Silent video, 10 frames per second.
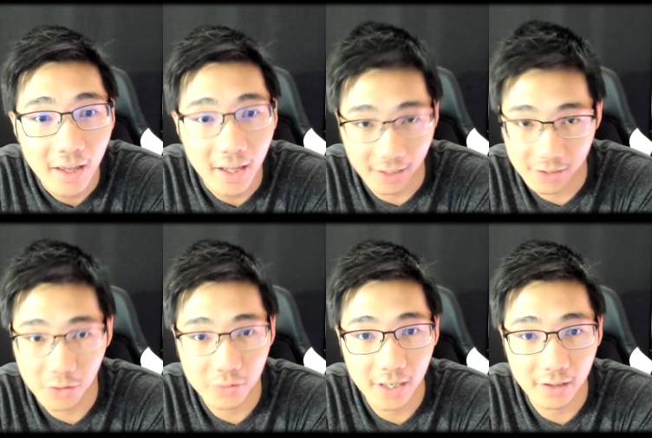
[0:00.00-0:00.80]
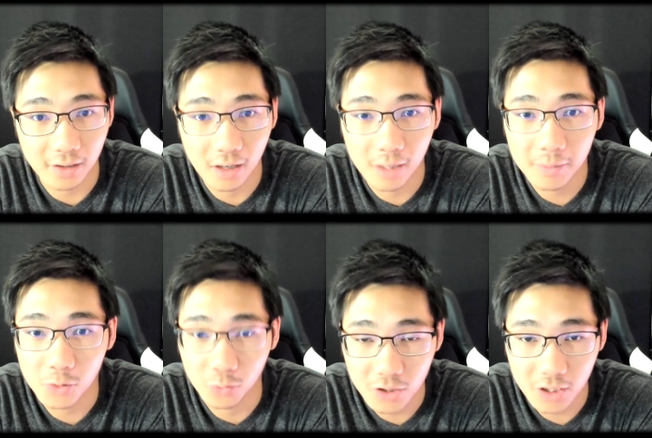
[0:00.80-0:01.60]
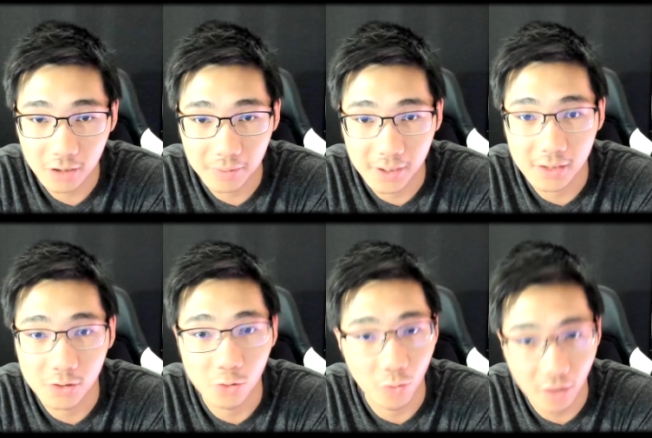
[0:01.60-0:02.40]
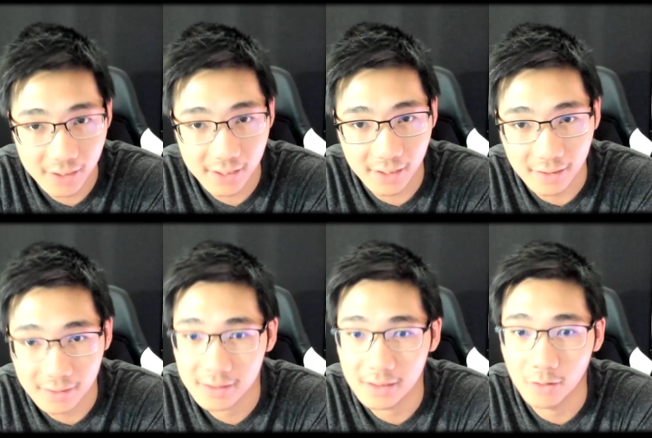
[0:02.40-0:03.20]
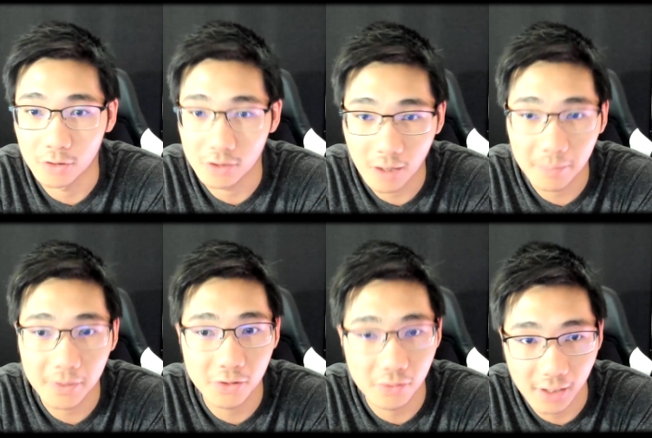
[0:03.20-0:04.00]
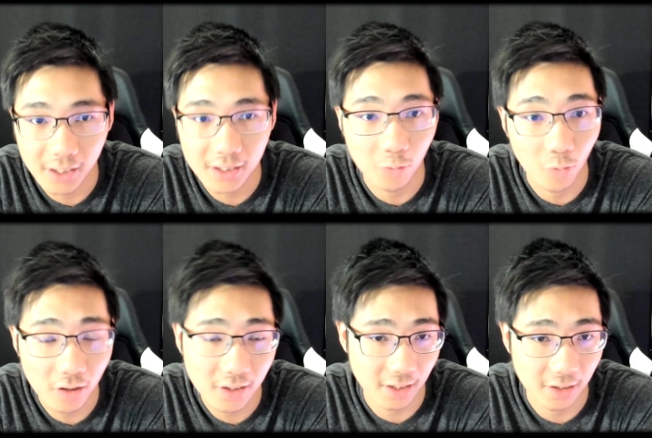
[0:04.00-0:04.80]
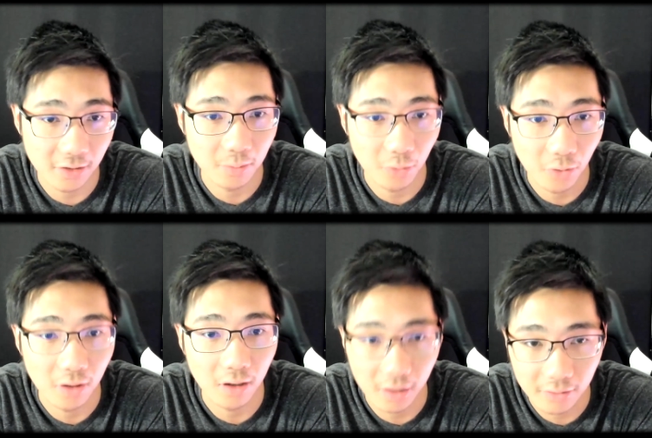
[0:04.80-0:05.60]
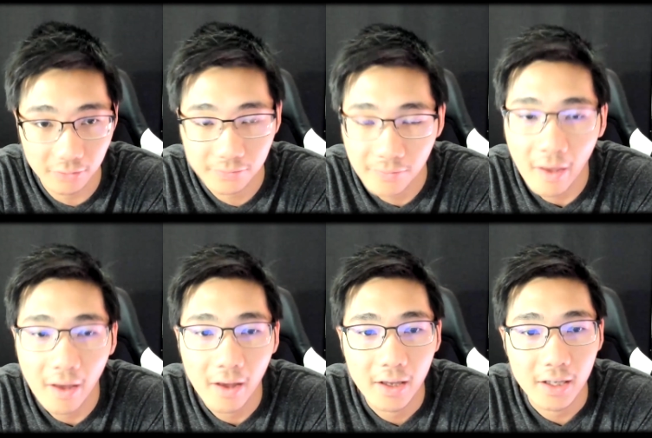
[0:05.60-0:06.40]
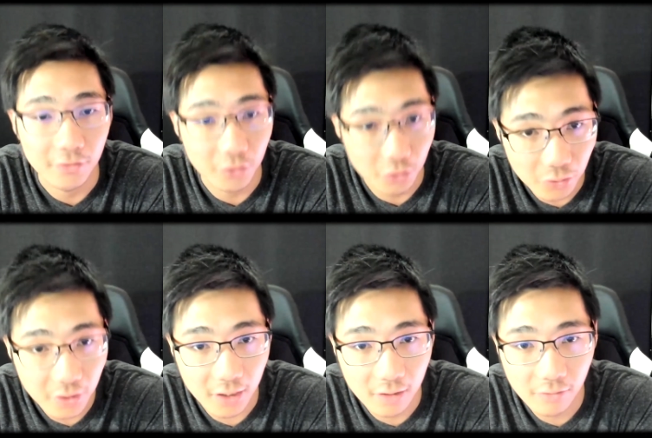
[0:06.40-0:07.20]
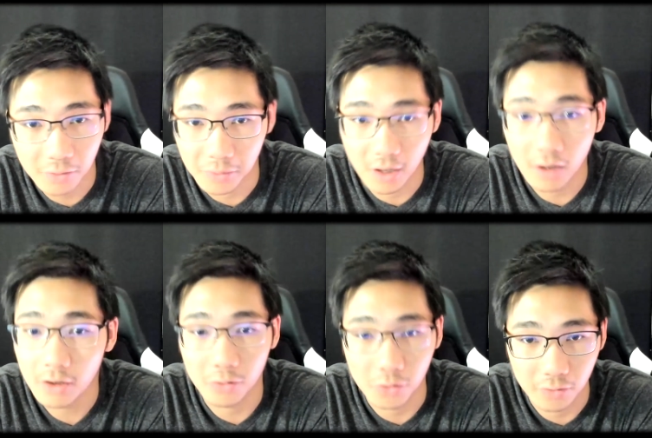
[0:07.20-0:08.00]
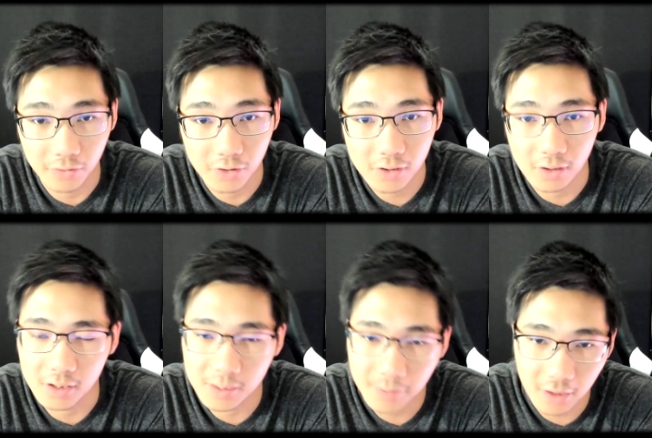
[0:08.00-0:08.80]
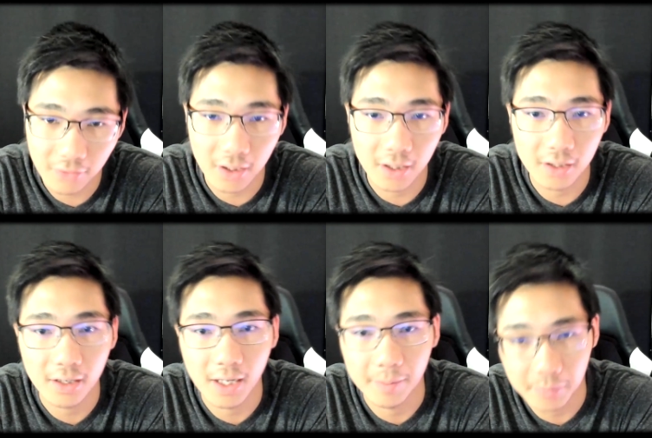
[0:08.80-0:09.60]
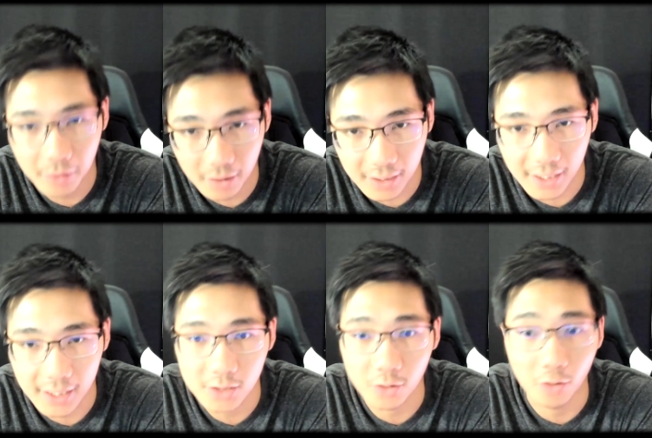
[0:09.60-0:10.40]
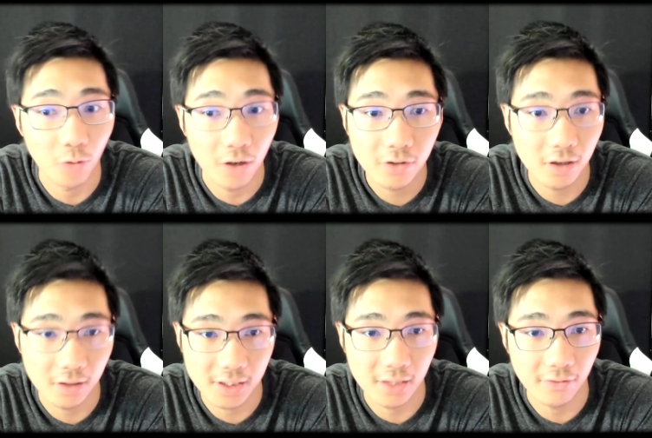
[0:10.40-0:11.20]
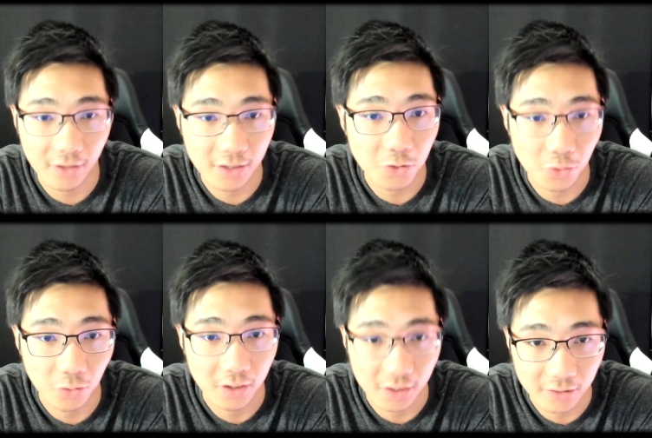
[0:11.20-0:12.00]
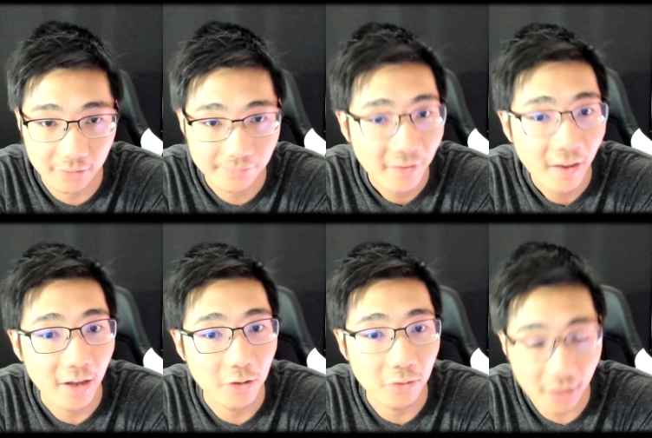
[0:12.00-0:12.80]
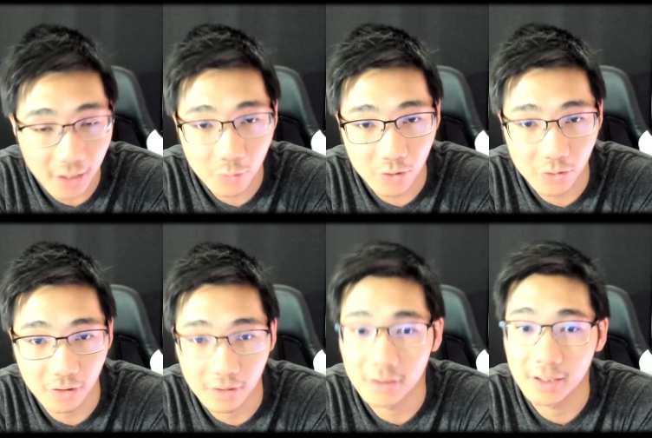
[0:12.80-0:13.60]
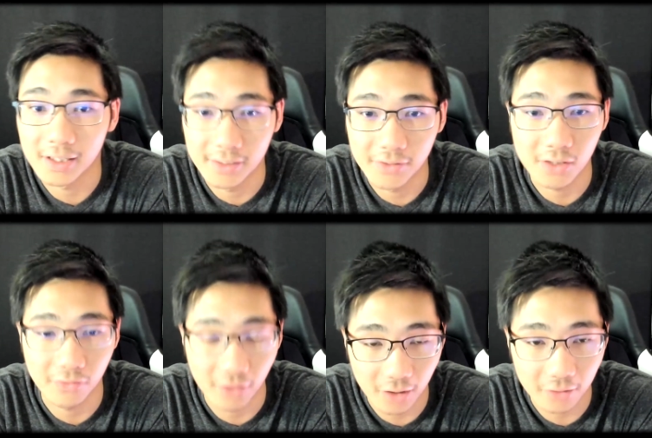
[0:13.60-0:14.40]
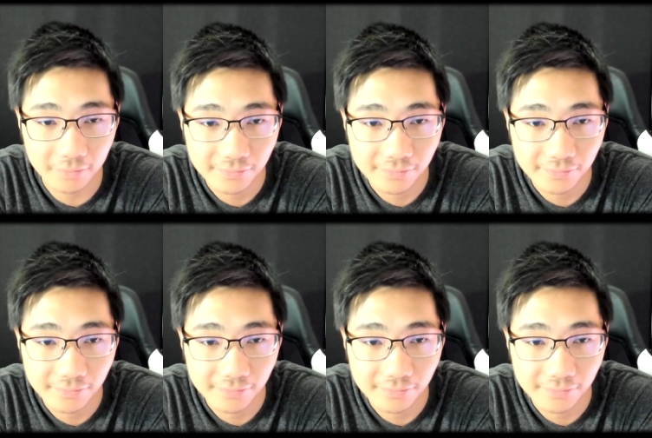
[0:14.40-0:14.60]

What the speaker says: Let us know down in the comments which LPs you'd want to see next or topics you liked and want to hear more of. If you're tuning in from the audio universe on Spotify, Apple Podcasts, or wherever content finds your ear, and you liked what you heard, give us a follow.